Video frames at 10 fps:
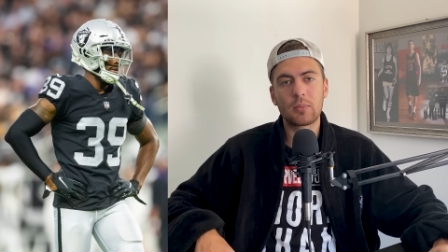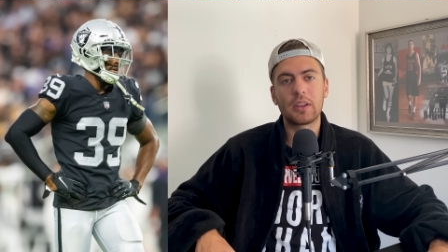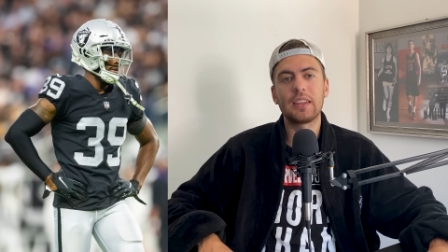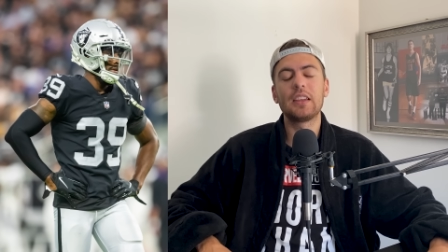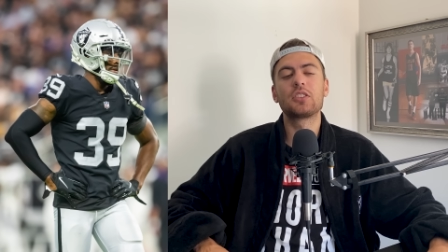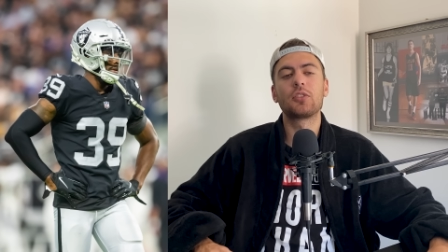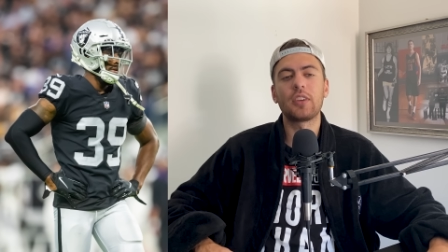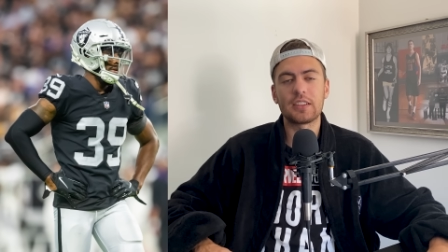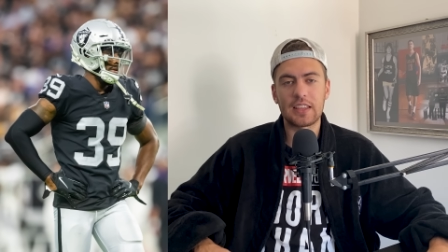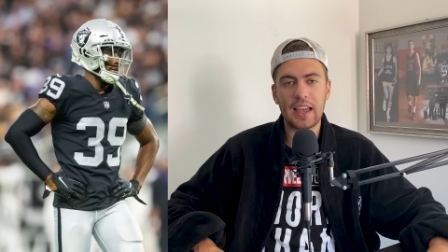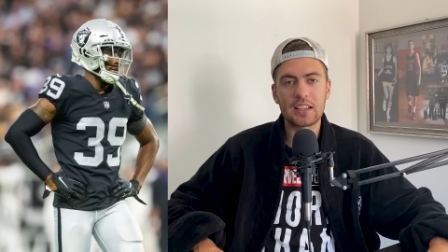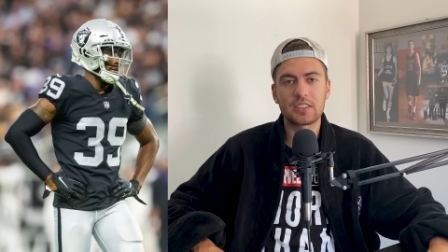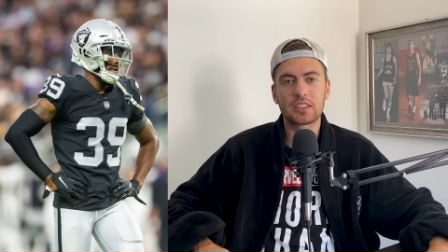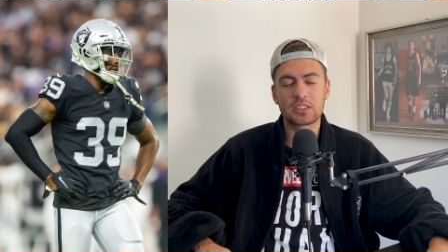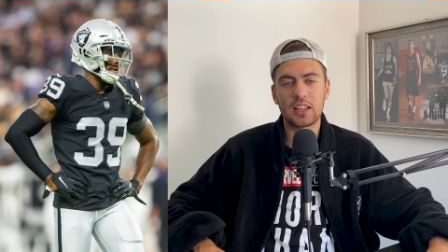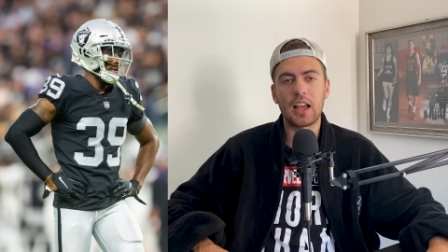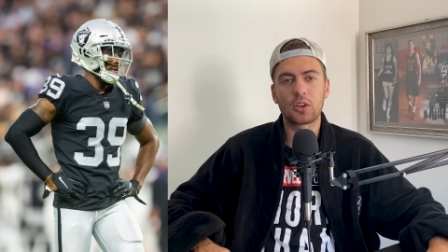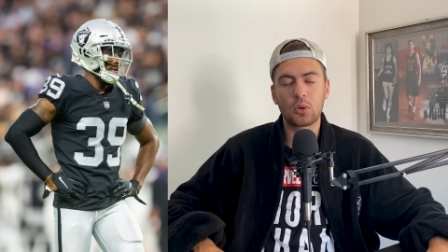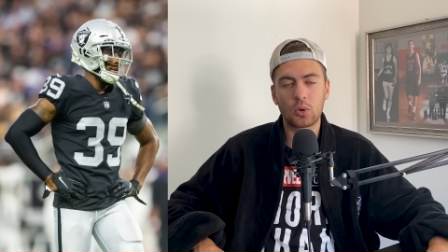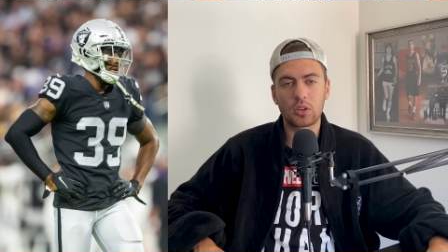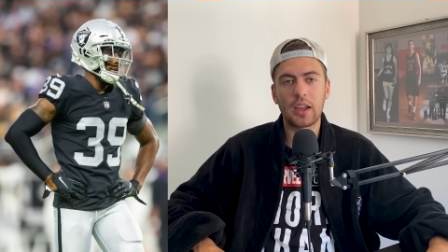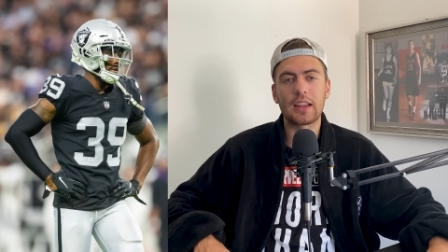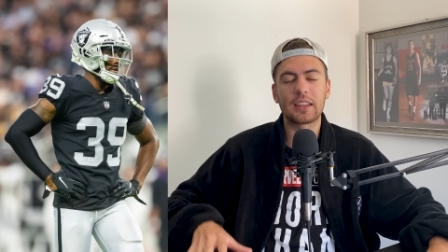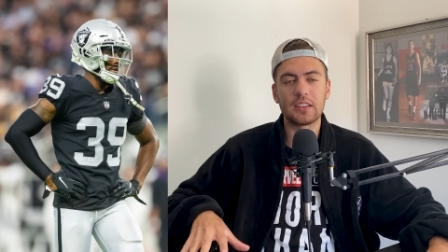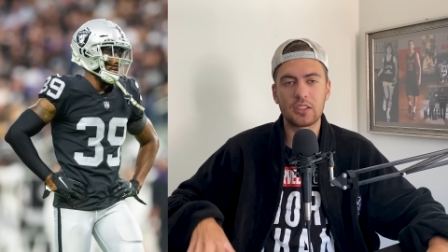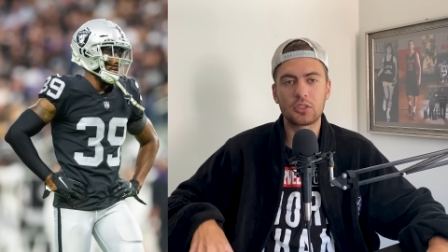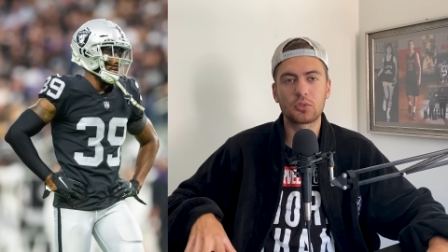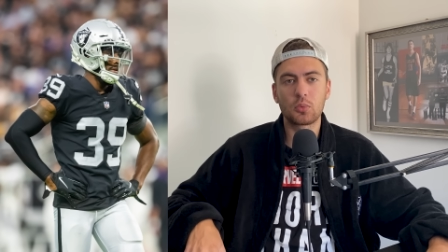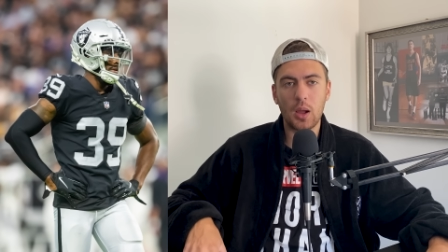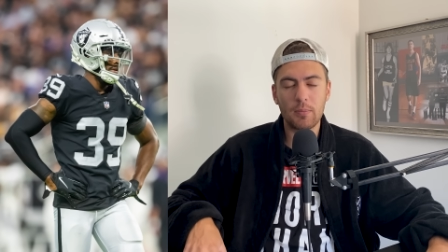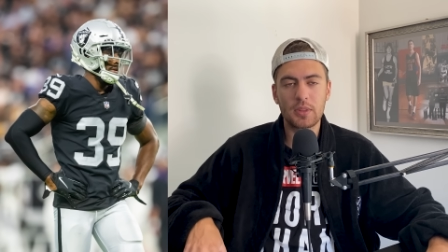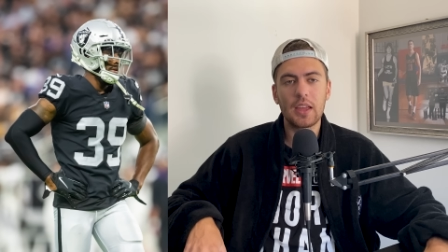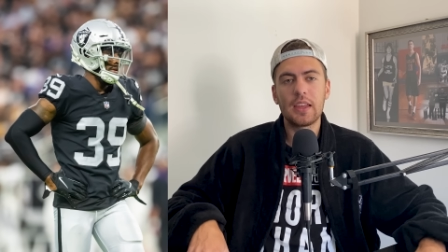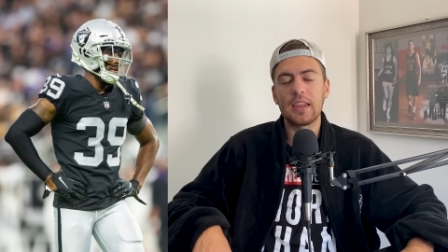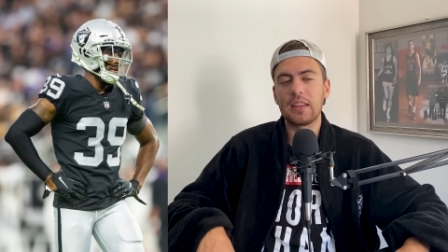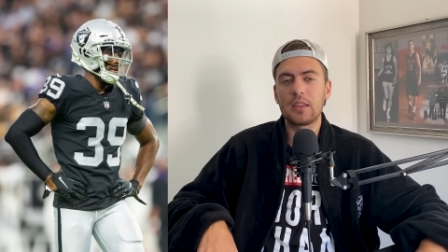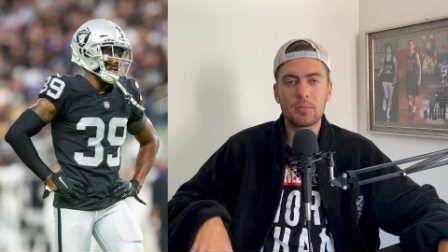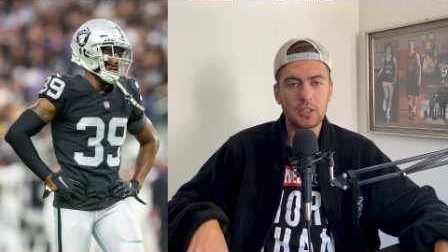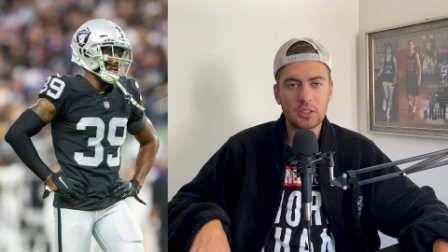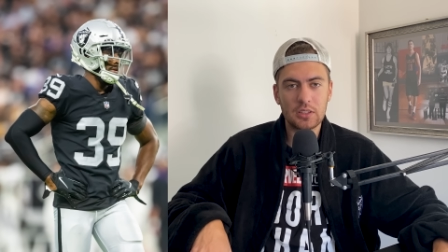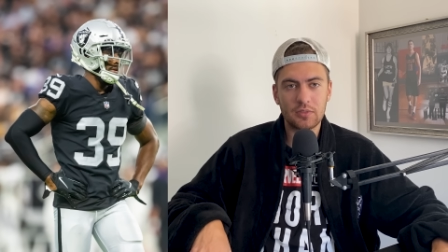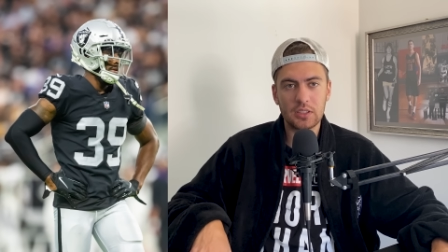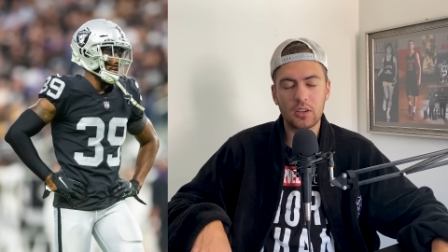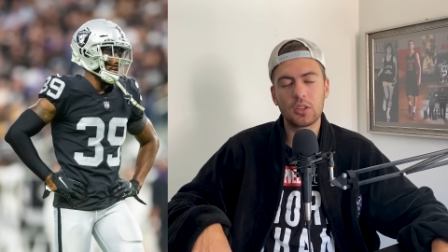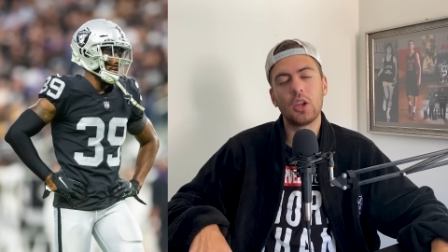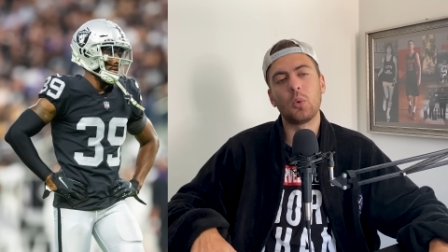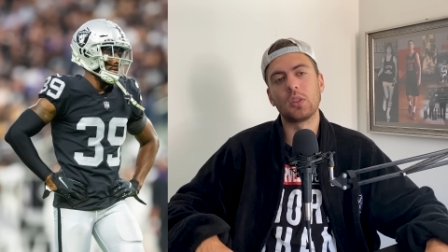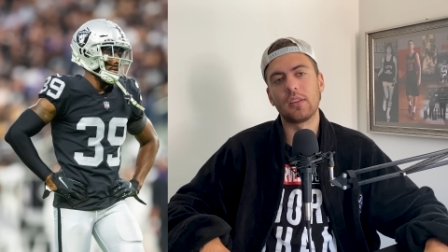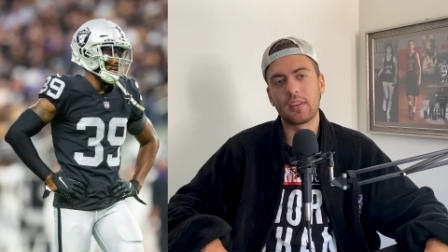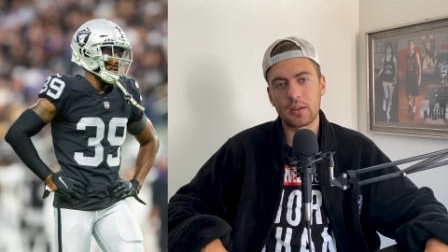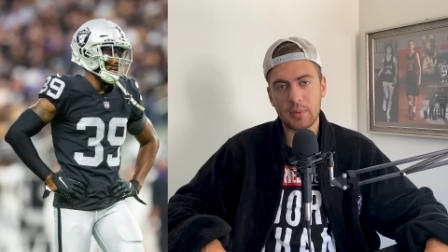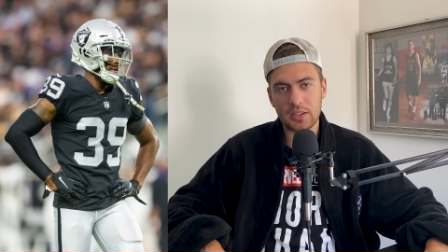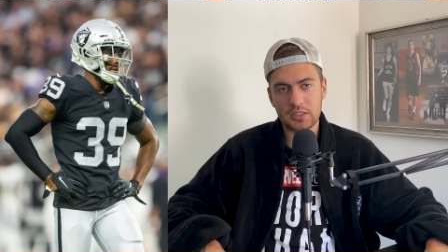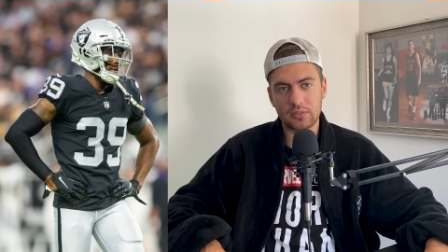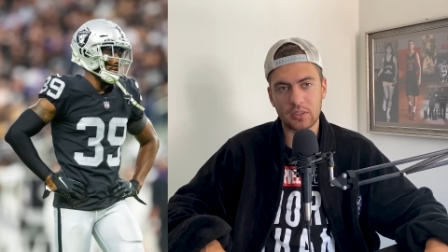but he is a fantastic slot corner and can disrupt in the middle of the field with the very best of